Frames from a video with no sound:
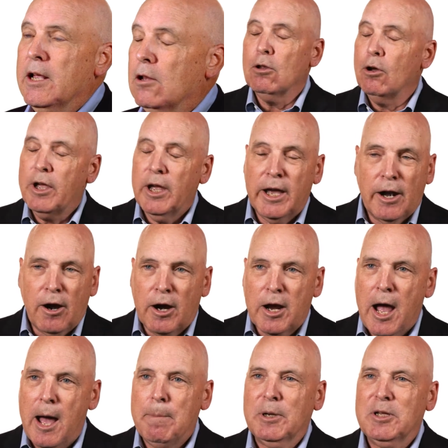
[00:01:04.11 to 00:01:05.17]
looking at our
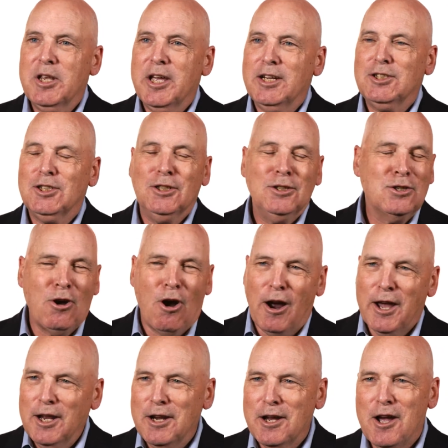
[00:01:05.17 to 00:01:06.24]
competition,
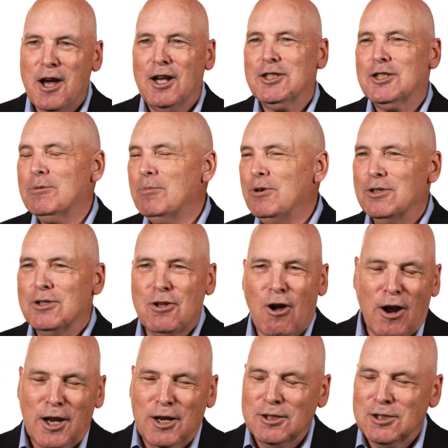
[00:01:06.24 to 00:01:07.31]
talking to customers,
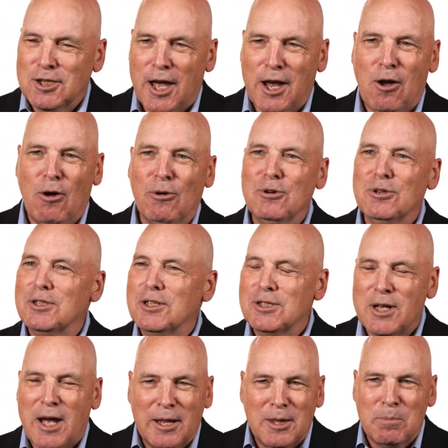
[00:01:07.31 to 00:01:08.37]
talking to stakeholders
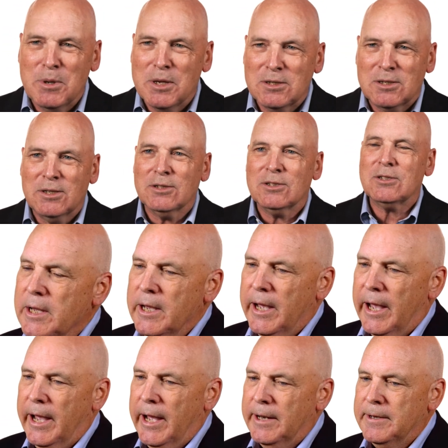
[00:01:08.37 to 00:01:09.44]
inside the business,
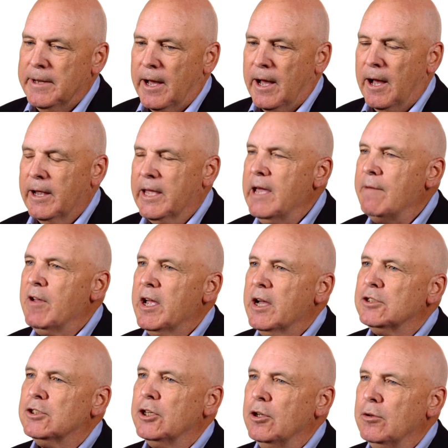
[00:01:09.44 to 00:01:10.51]
and uh, giving
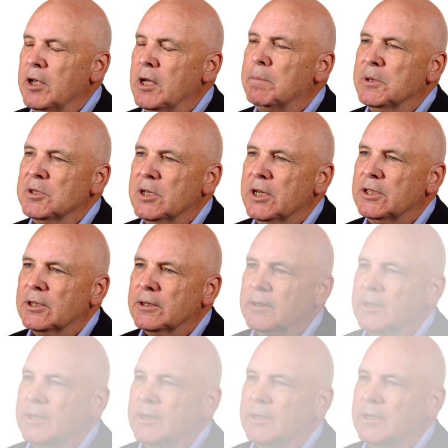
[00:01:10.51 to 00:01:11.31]
us a unique position.